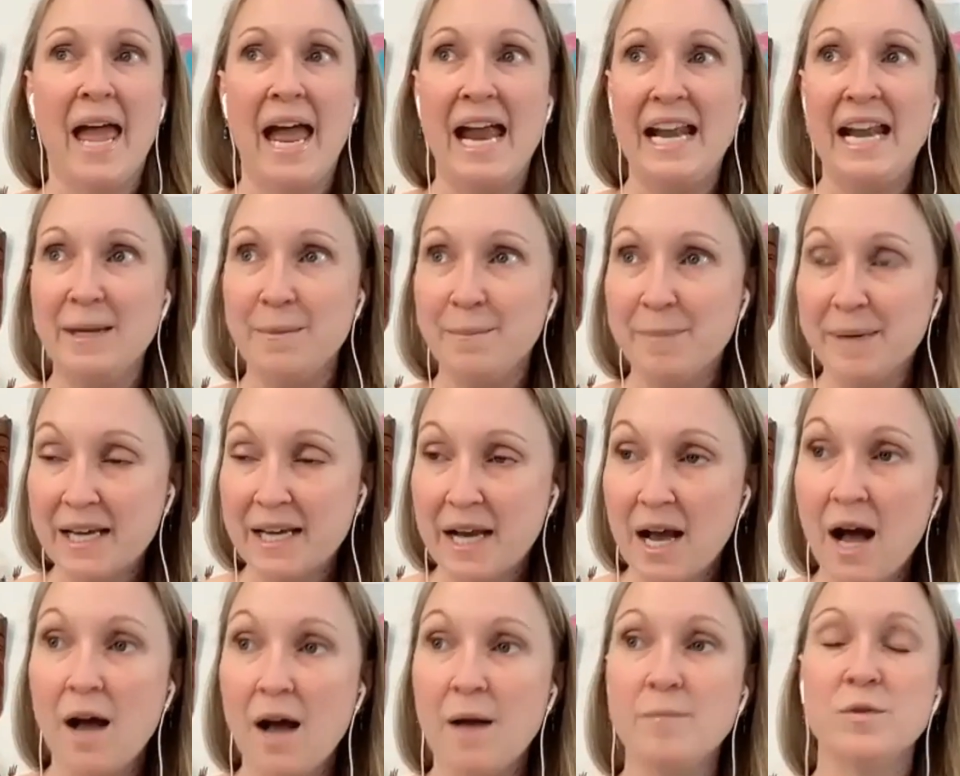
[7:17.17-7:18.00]
and it
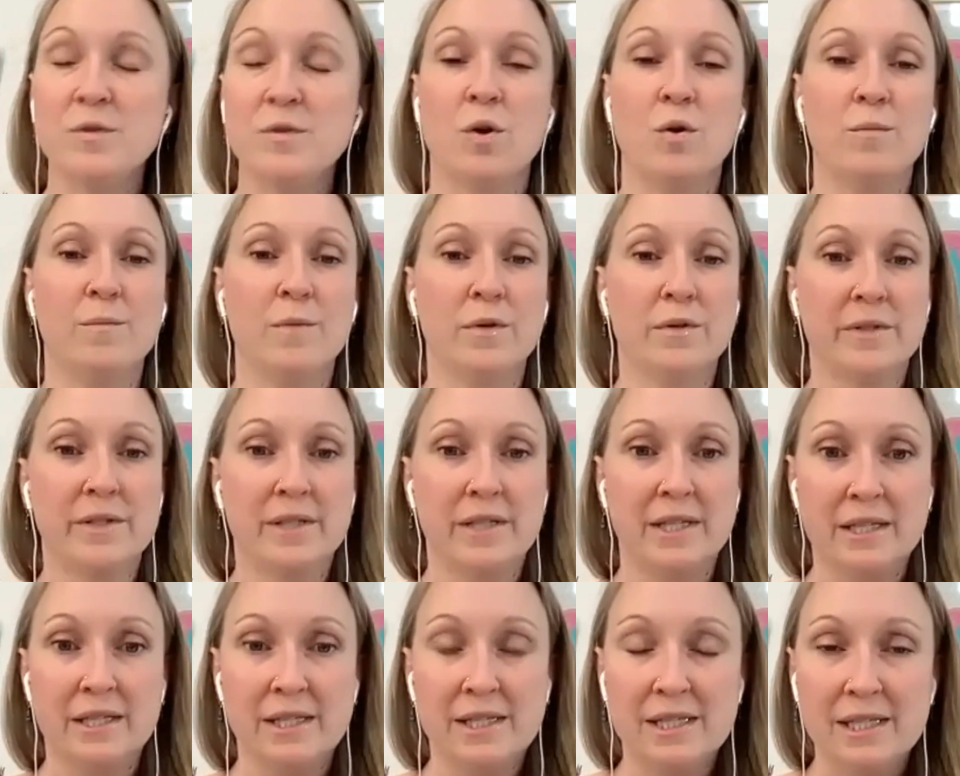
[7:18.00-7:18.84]
becomes
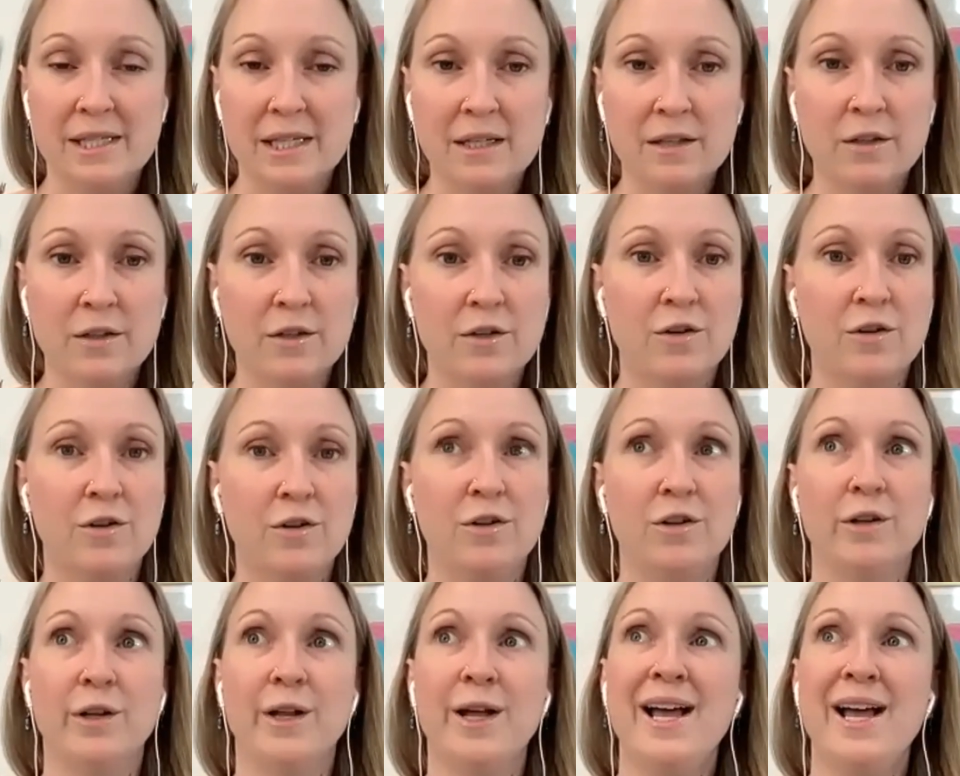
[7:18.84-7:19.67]
almost this
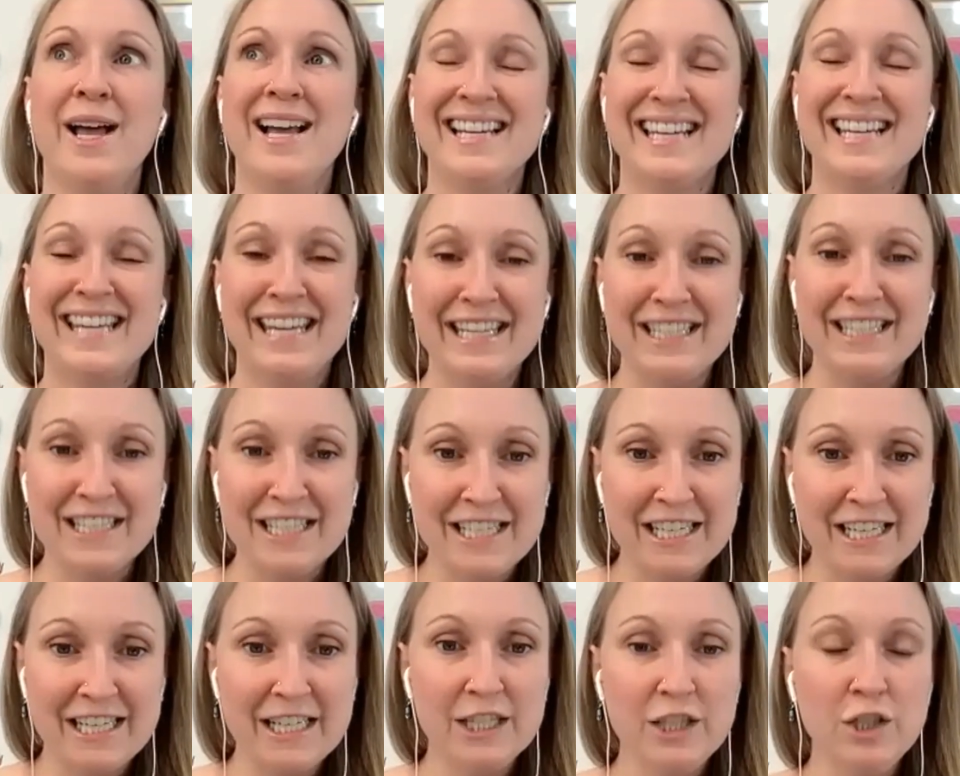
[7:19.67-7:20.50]
cyclical,
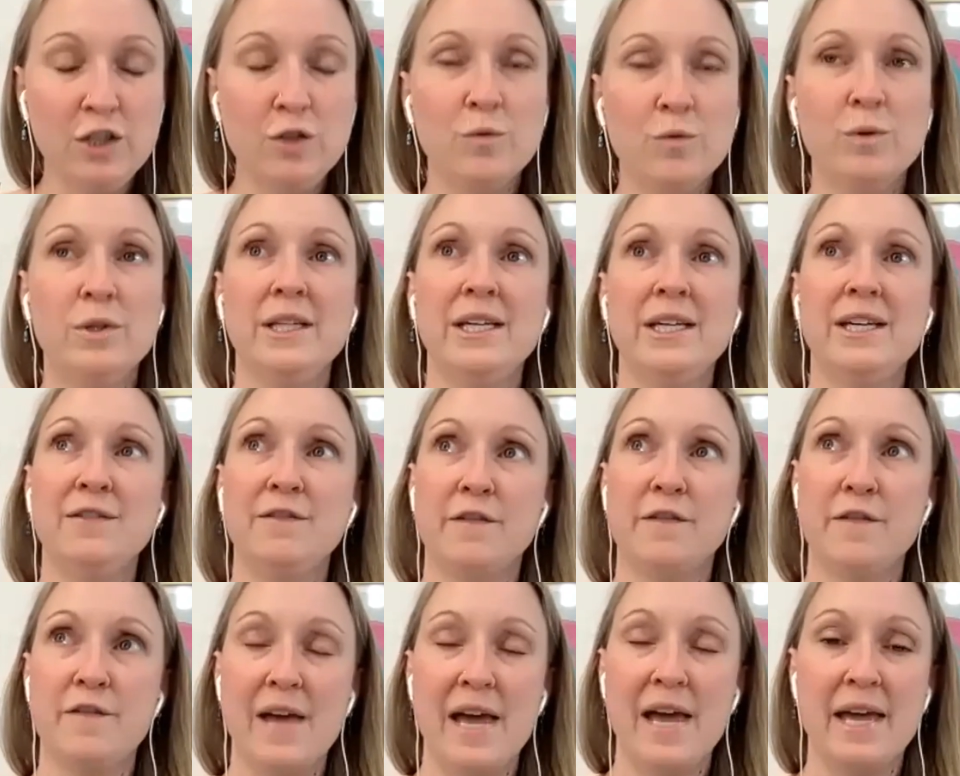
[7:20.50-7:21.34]
continually
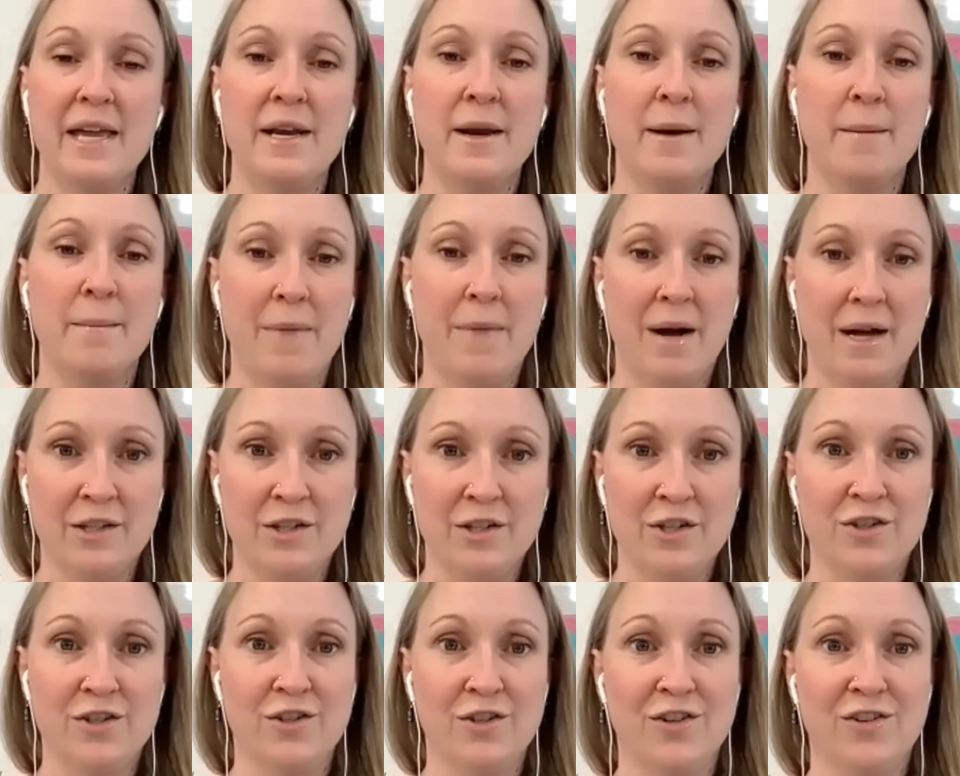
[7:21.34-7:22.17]
fed
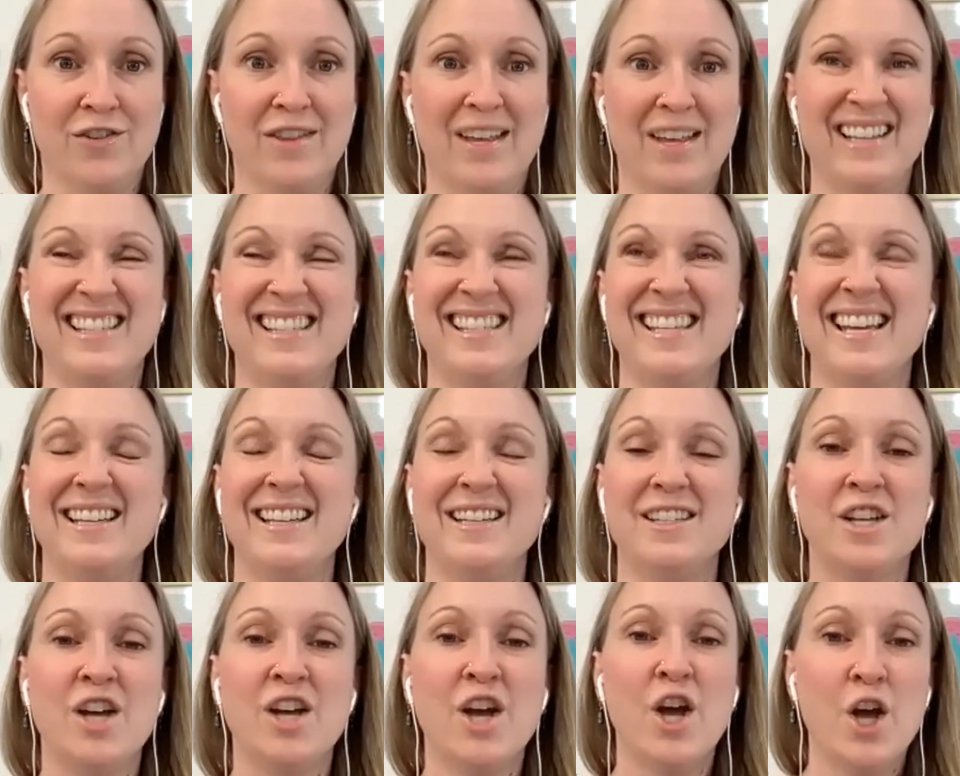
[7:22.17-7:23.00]
monster that
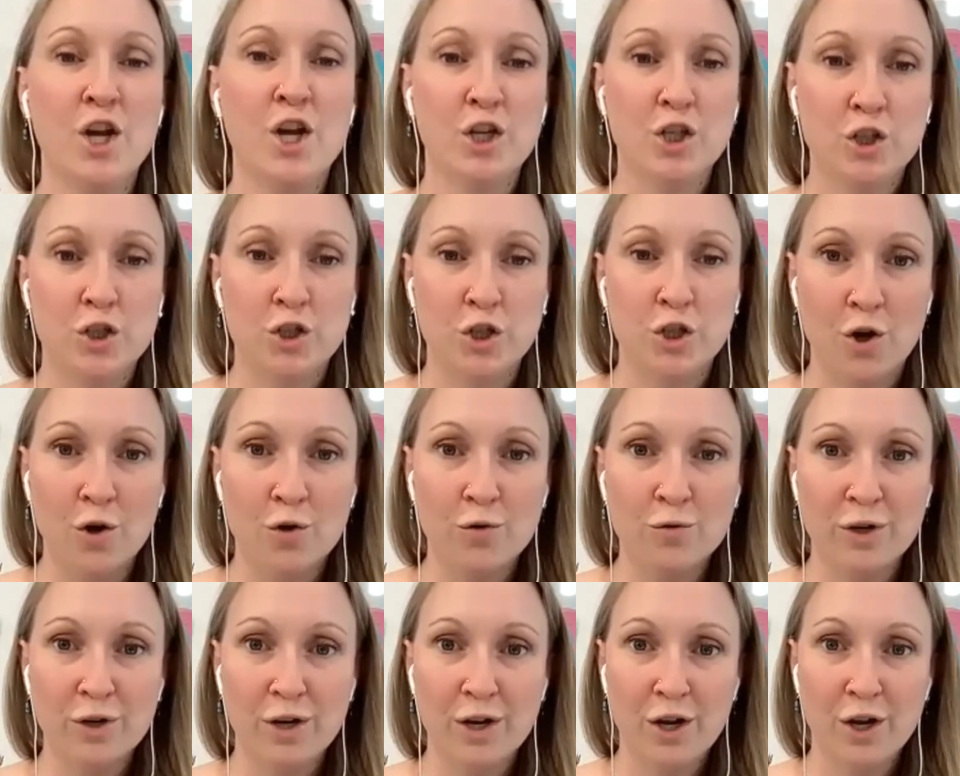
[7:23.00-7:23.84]
says,
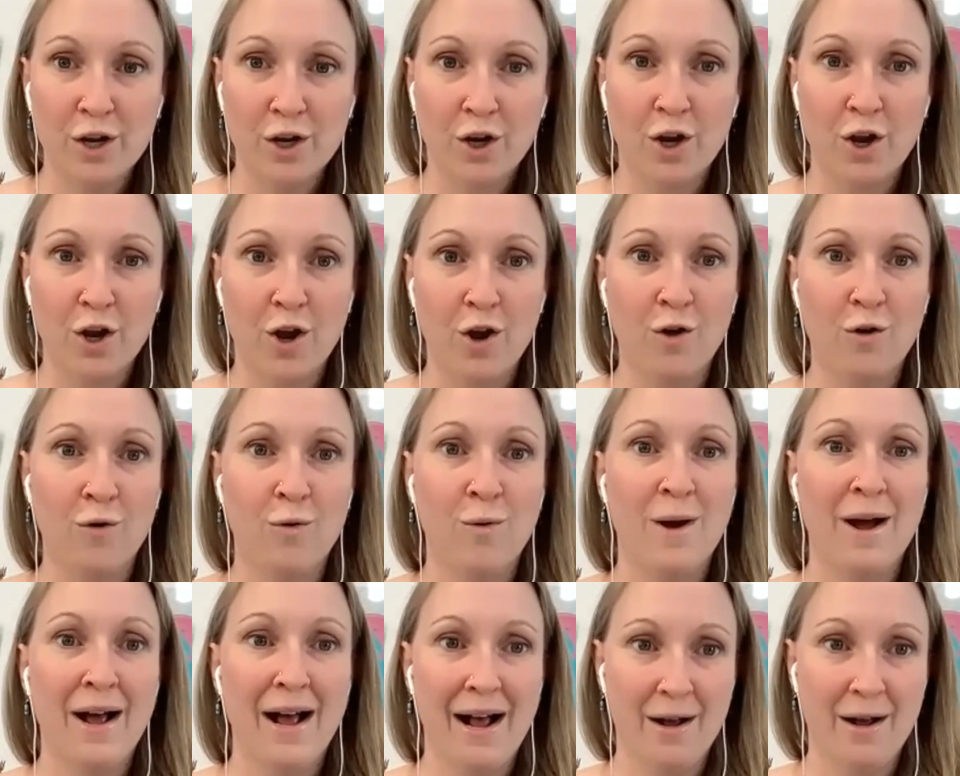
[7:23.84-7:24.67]
don't
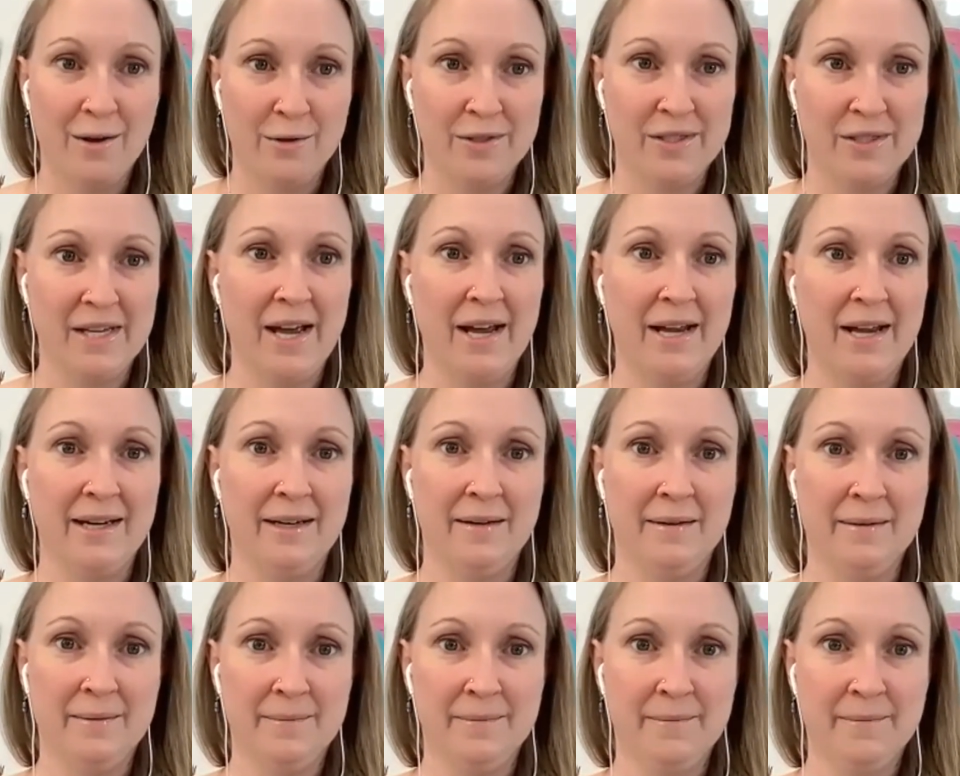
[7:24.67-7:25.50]
go
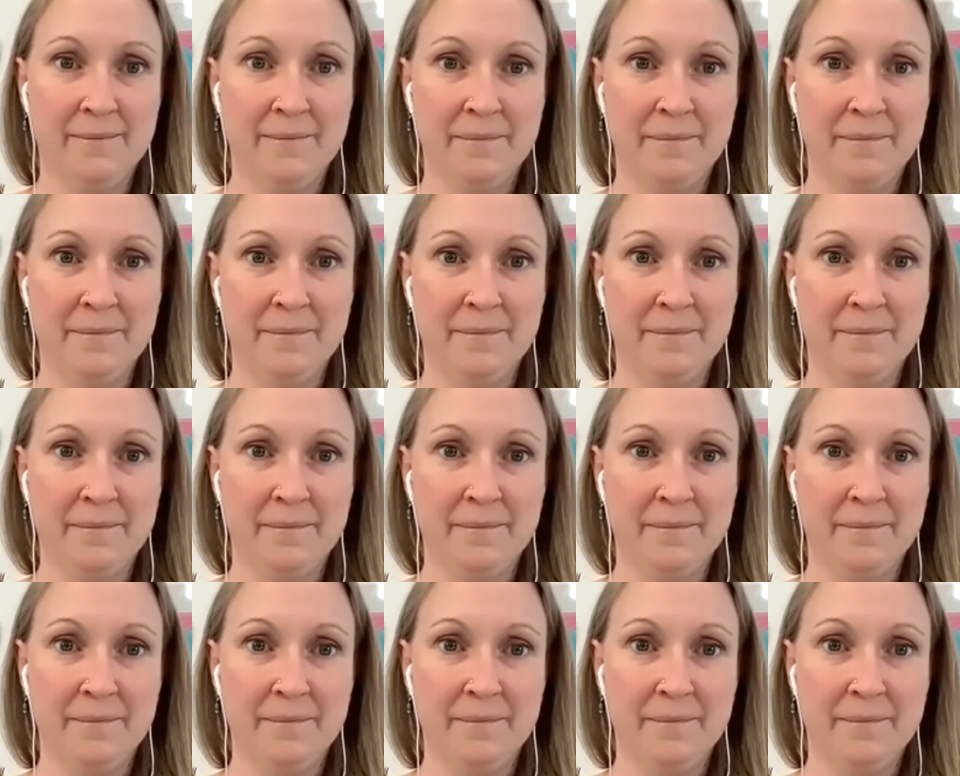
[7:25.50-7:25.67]
outside.